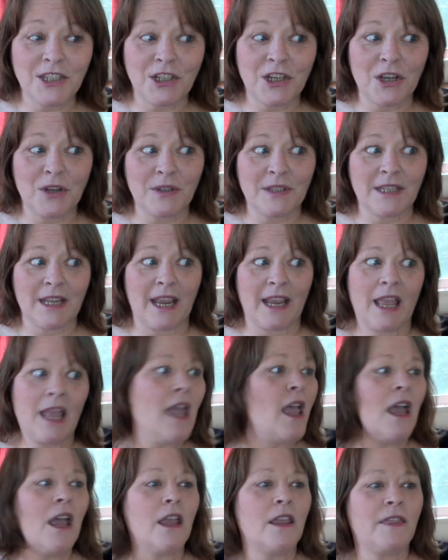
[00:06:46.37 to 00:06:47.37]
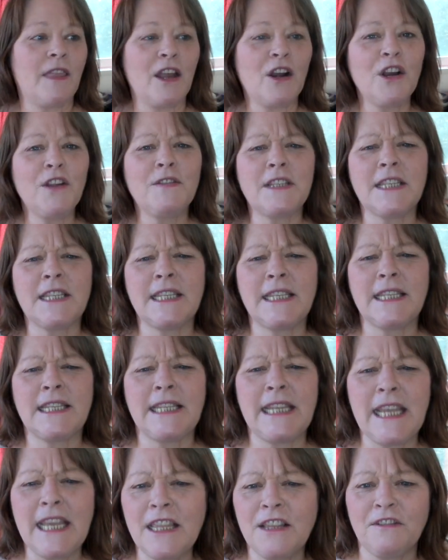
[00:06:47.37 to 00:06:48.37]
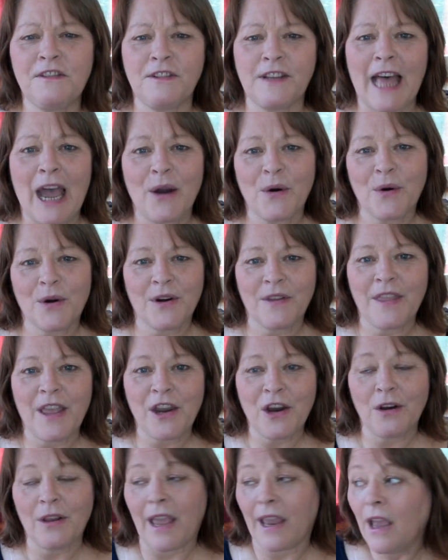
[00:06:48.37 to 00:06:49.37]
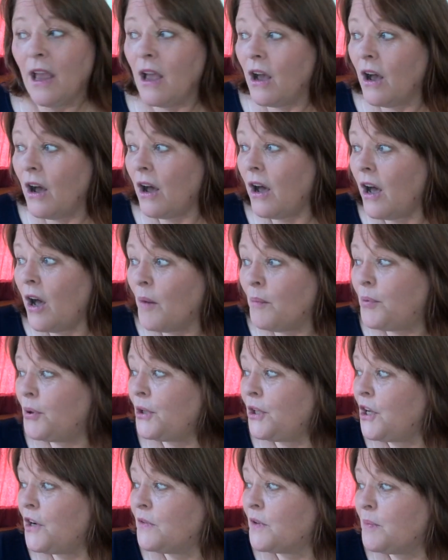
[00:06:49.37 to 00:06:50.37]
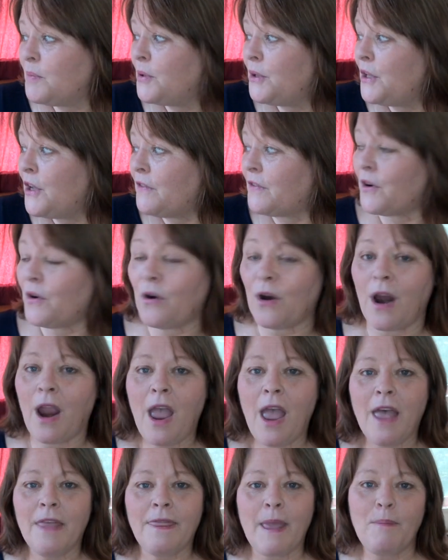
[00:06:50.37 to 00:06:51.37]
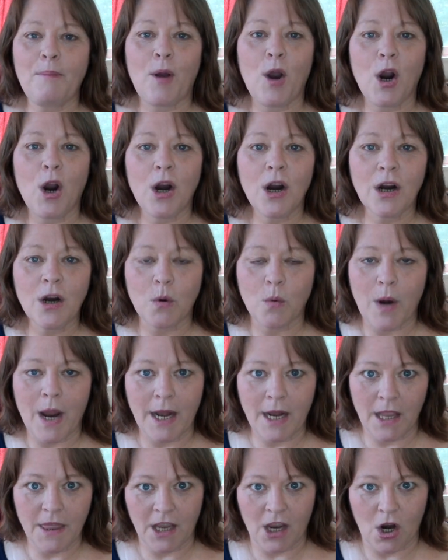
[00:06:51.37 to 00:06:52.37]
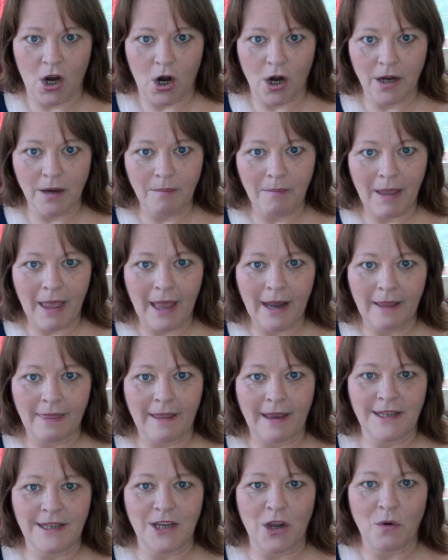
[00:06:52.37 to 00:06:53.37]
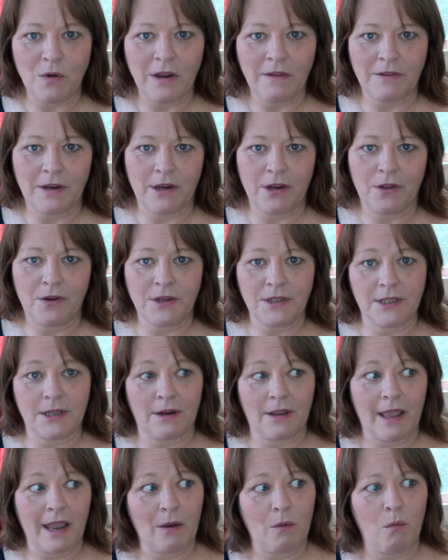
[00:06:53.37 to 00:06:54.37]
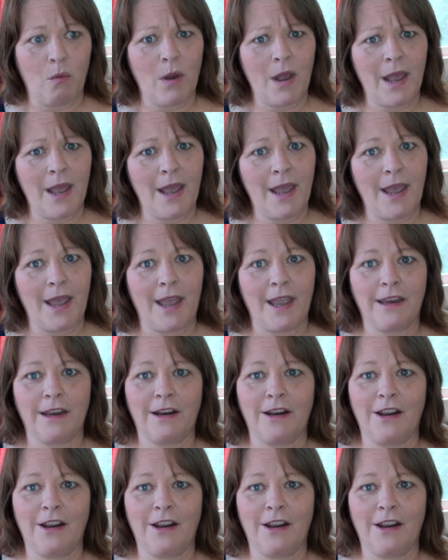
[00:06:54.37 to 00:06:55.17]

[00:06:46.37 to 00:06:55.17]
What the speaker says: It's like they don't even see the flower that you're like, oh, pull over. Or they park right on the garden bed and they don't even notice. They're like, what?